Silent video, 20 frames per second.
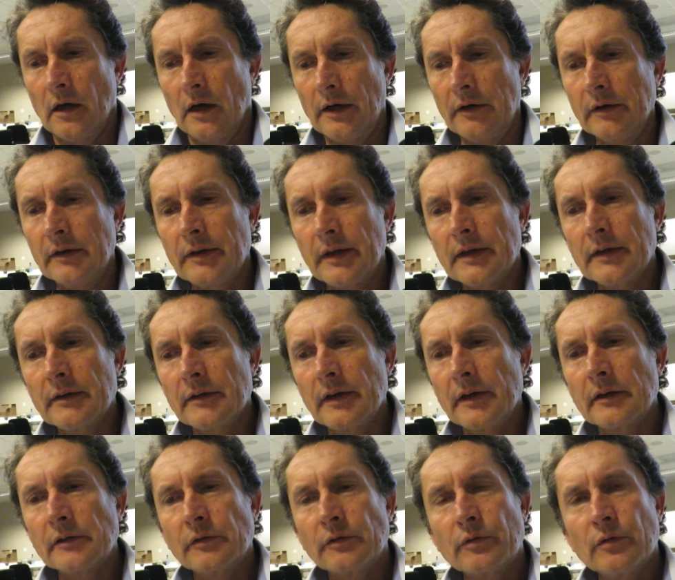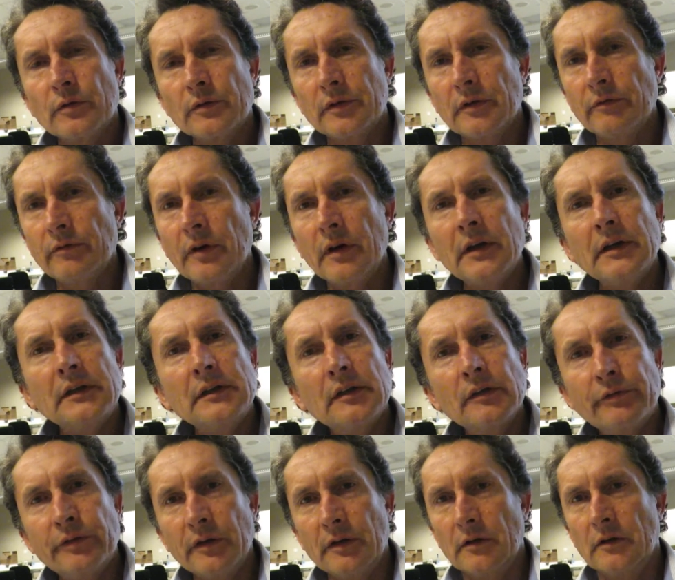Heindrich, that is, of course, a very
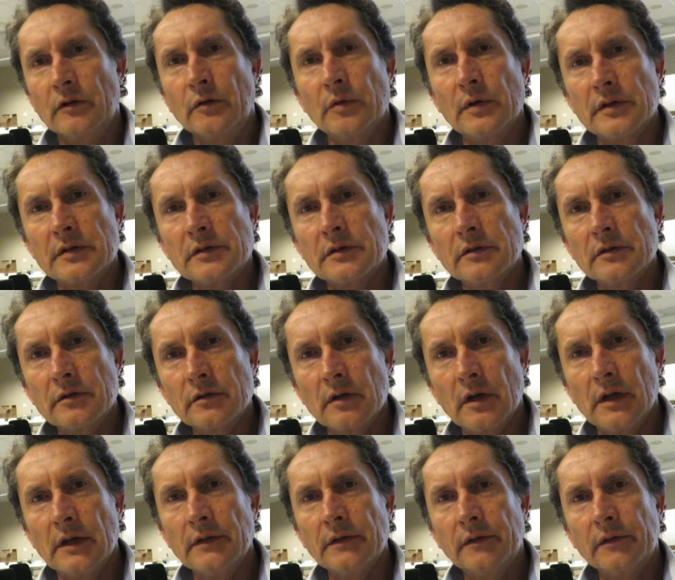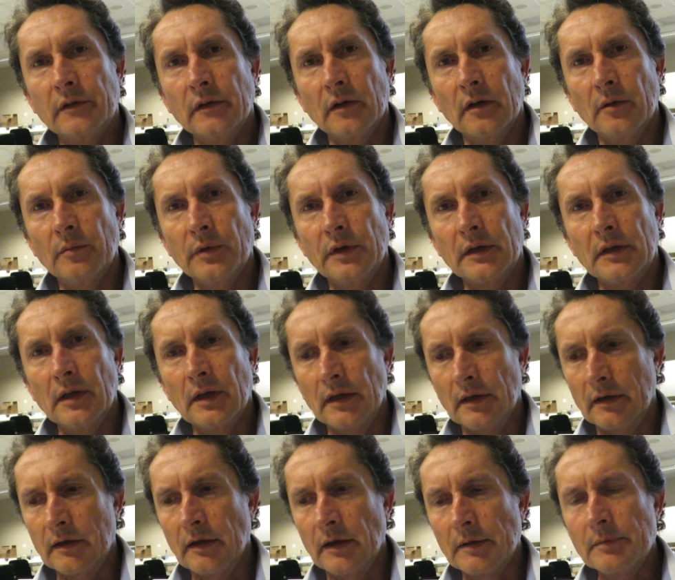difficult question to answer, but
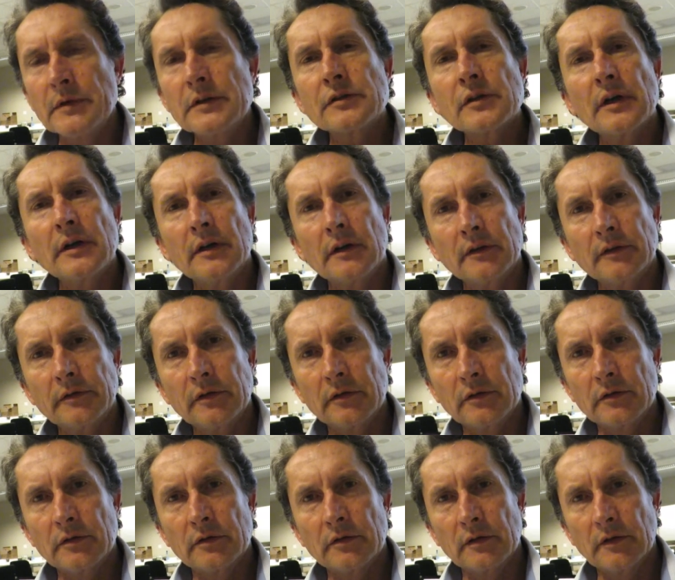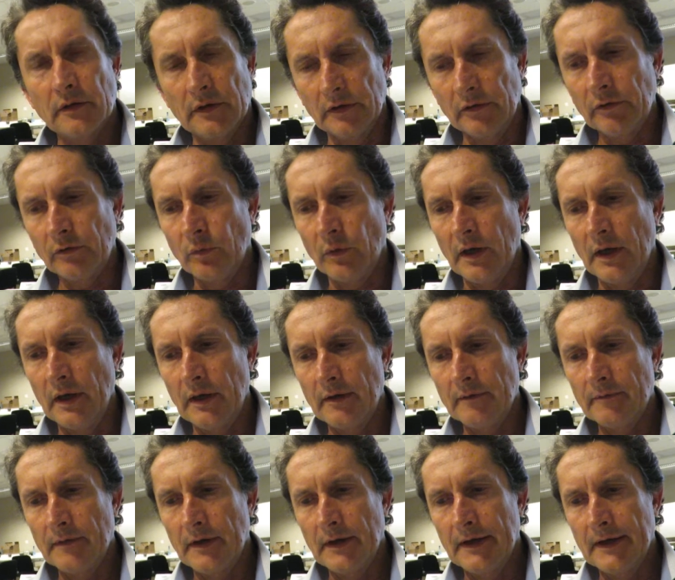let me try and answer it this way.
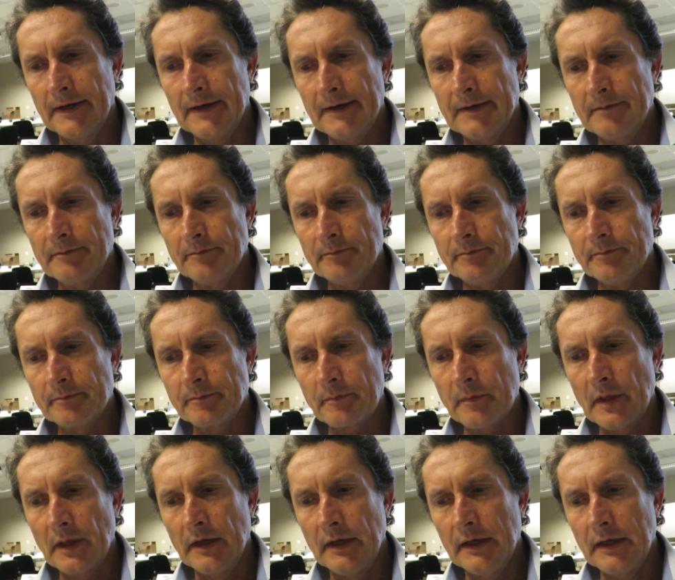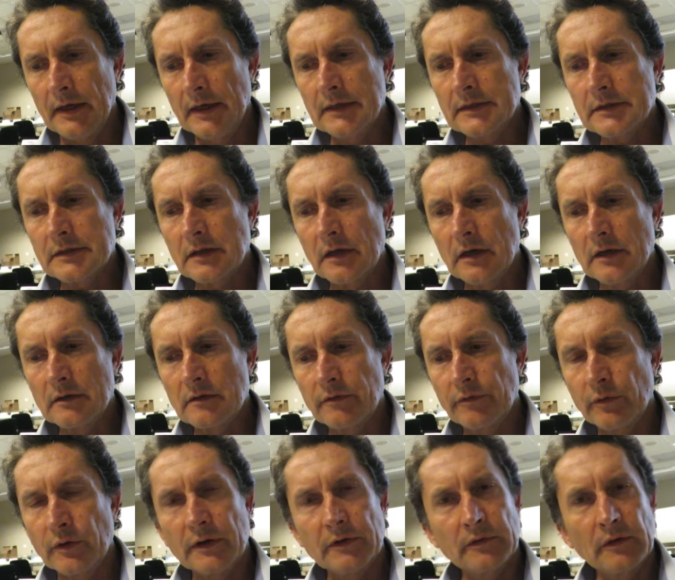Let's start,
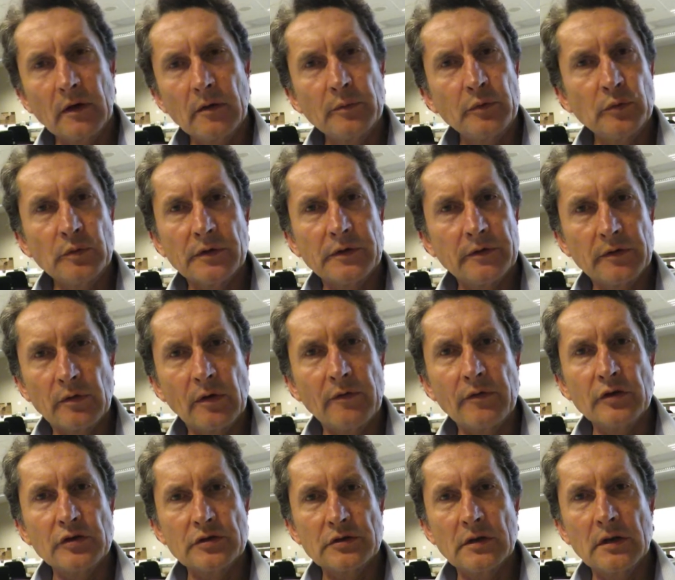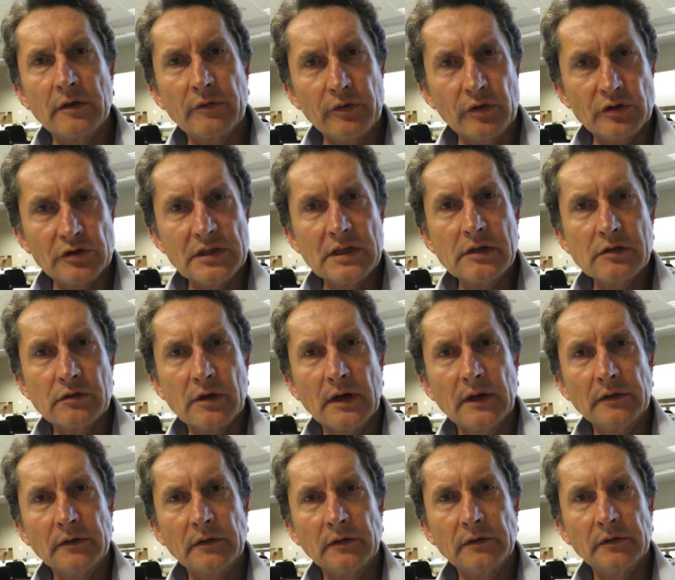for example, with the refugee
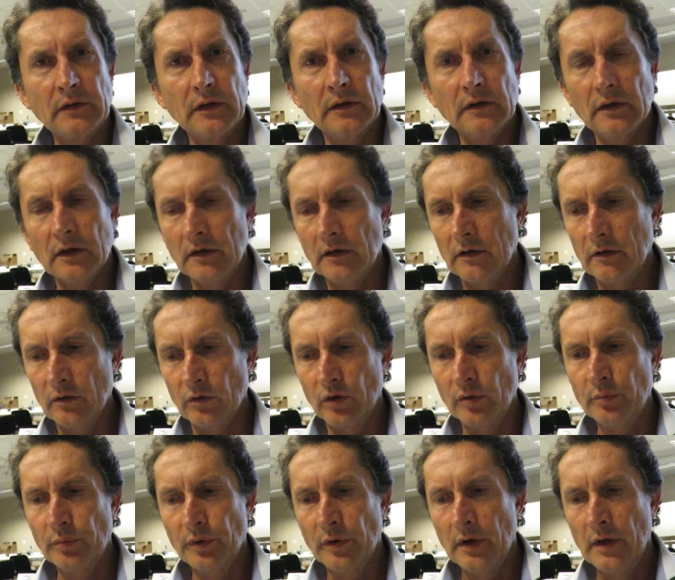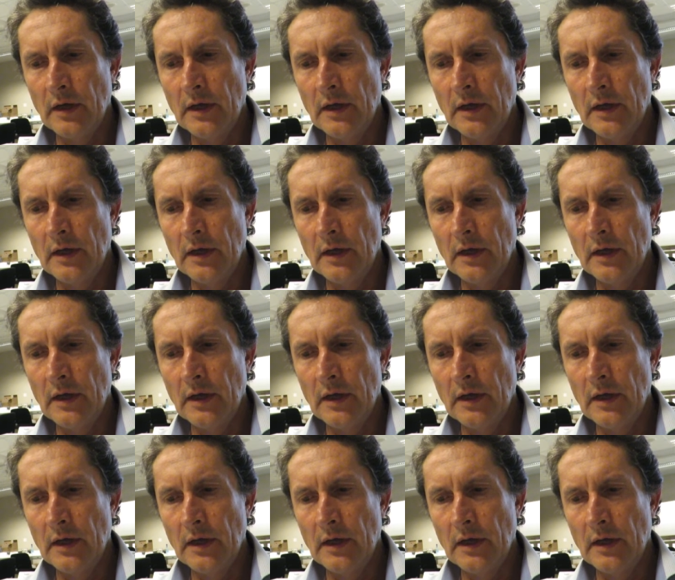crisis in Europe.